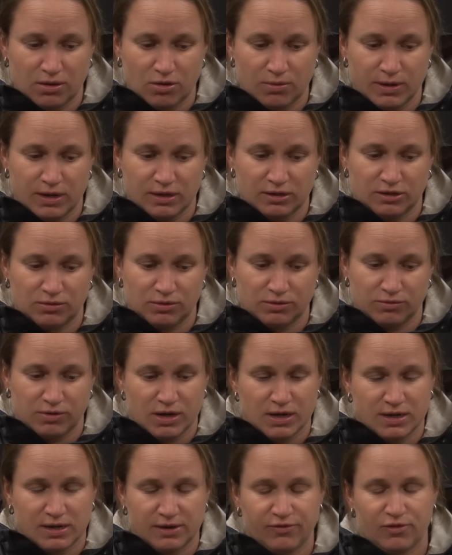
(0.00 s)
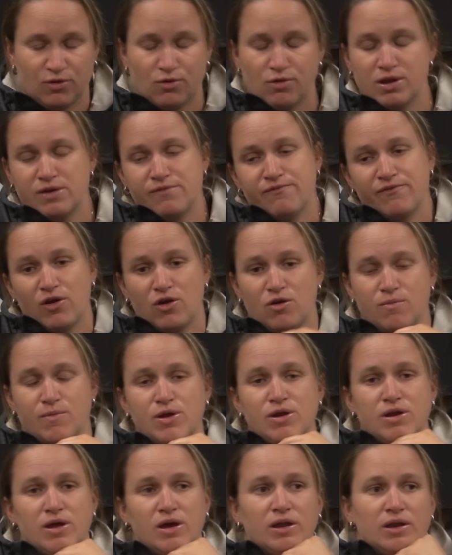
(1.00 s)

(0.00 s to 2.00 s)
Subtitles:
coming into a really difficult environment.